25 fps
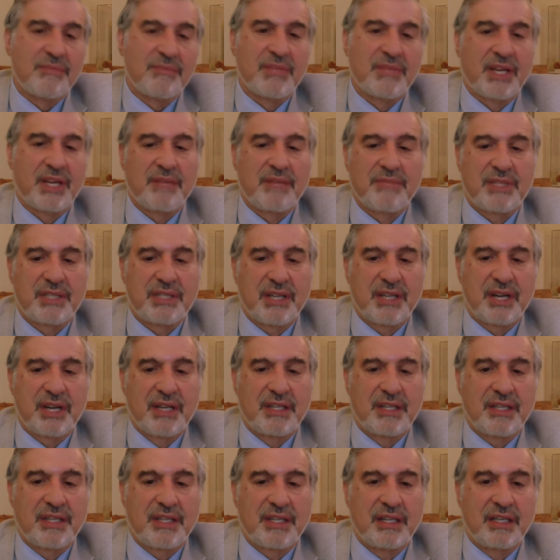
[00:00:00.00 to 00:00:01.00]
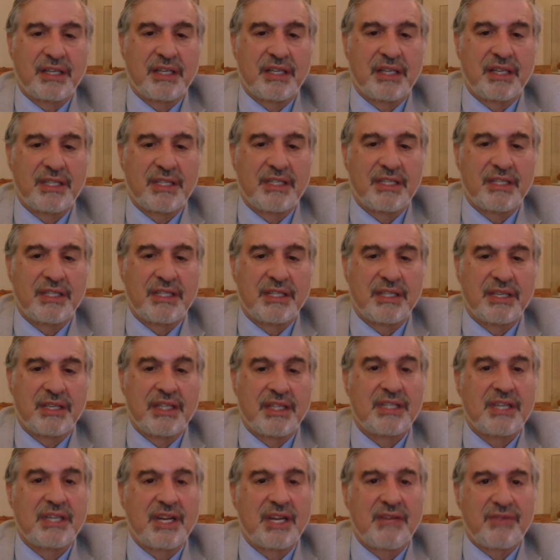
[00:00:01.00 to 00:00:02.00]
So sometimes I think,
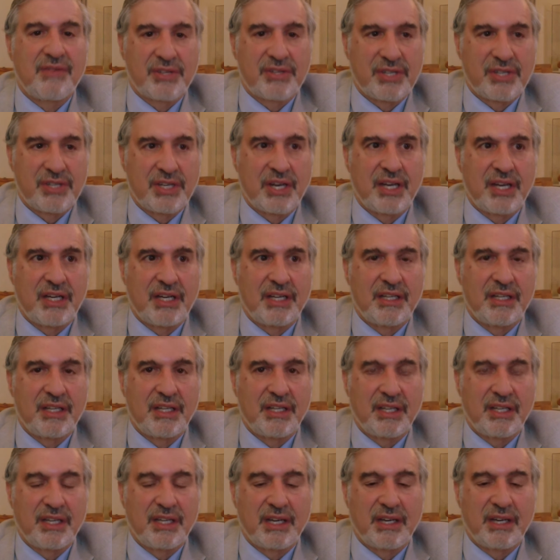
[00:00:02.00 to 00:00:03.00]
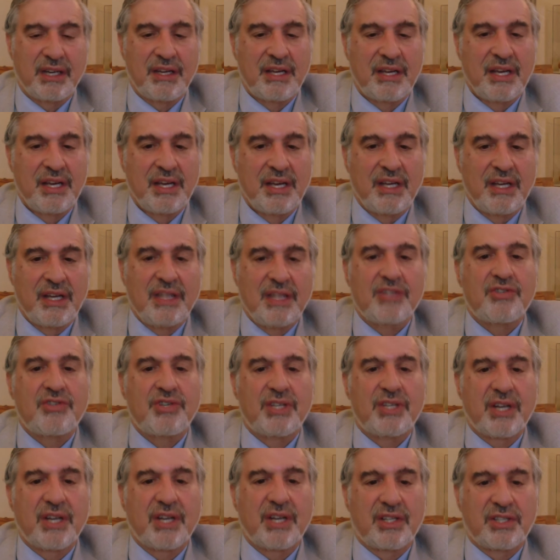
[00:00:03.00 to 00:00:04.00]
as Xavier said in the
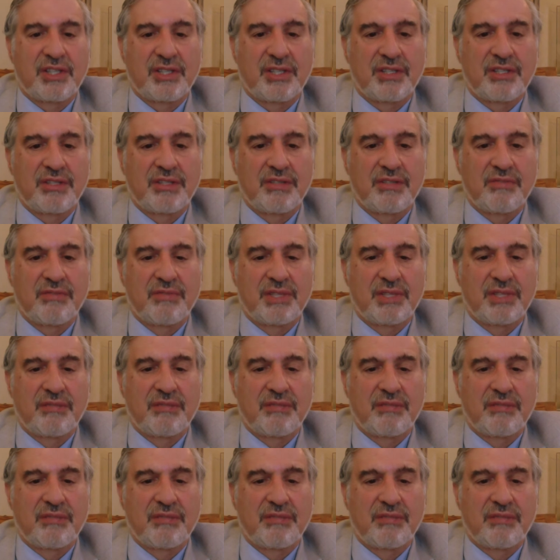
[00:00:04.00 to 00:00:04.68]
introduction